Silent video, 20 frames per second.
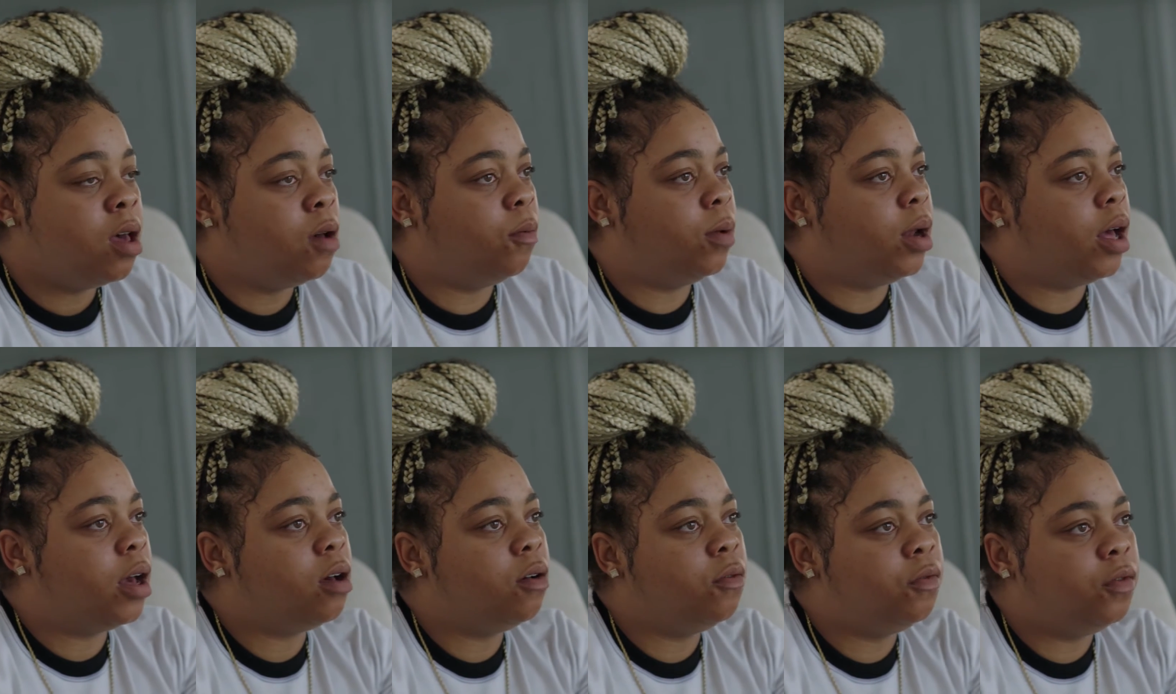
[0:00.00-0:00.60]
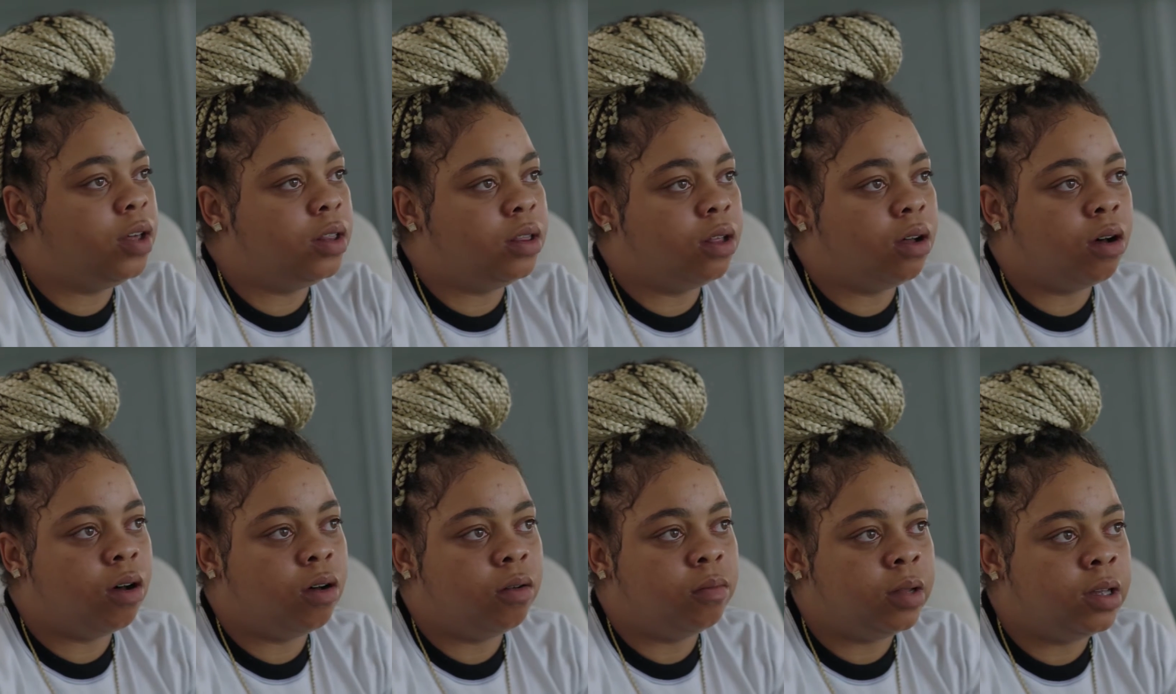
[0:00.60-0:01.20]
When I go feed the
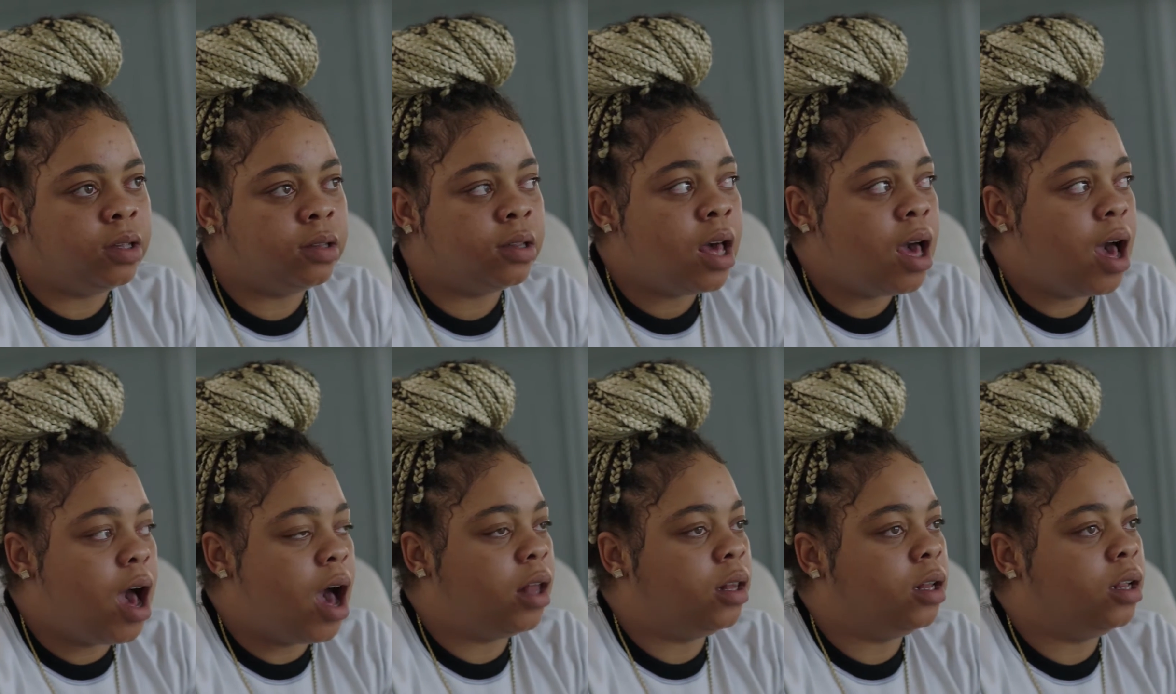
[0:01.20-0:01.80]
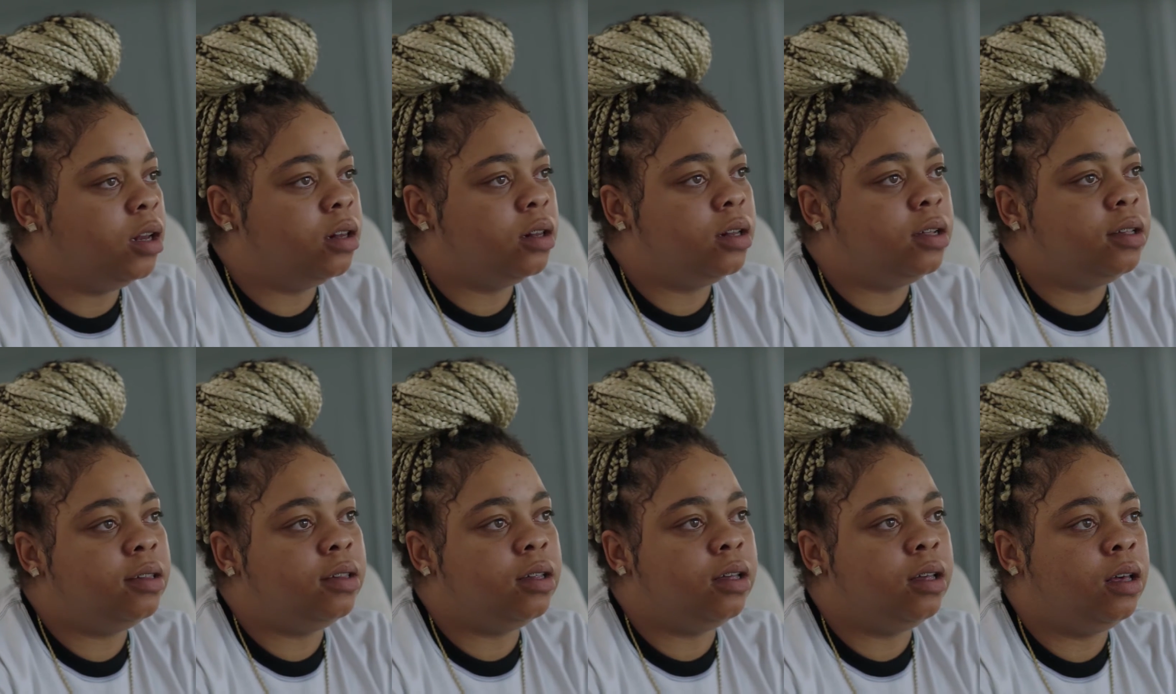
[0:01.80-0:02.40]
homeless, I literally
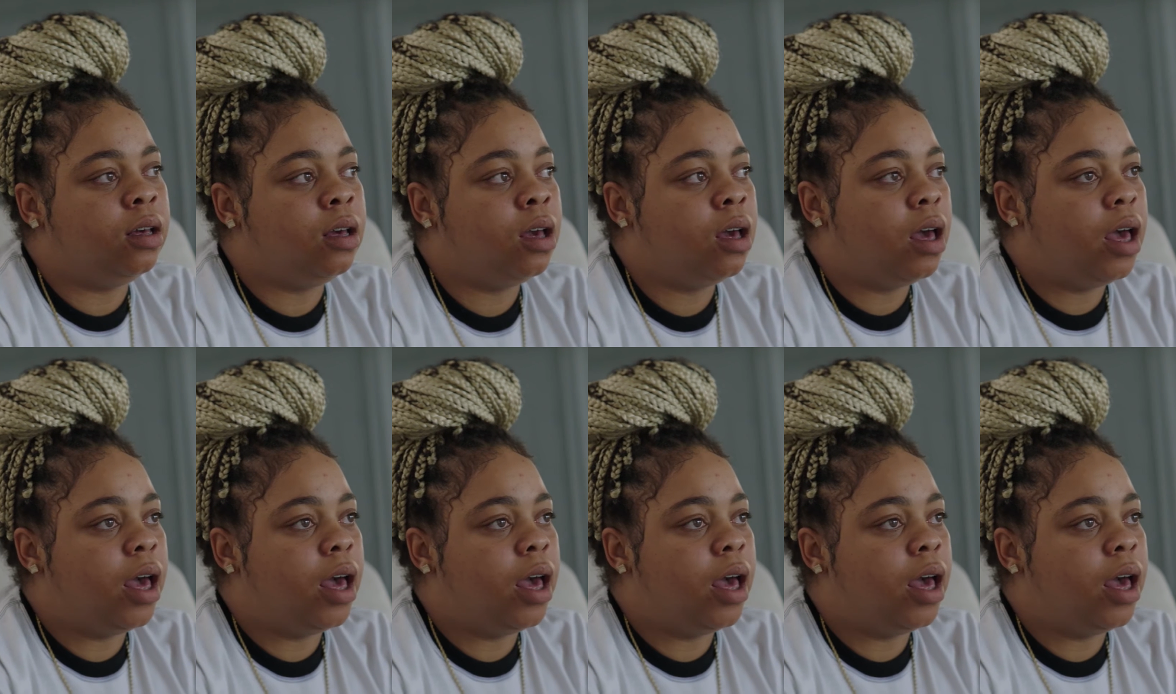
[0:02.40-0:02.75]
see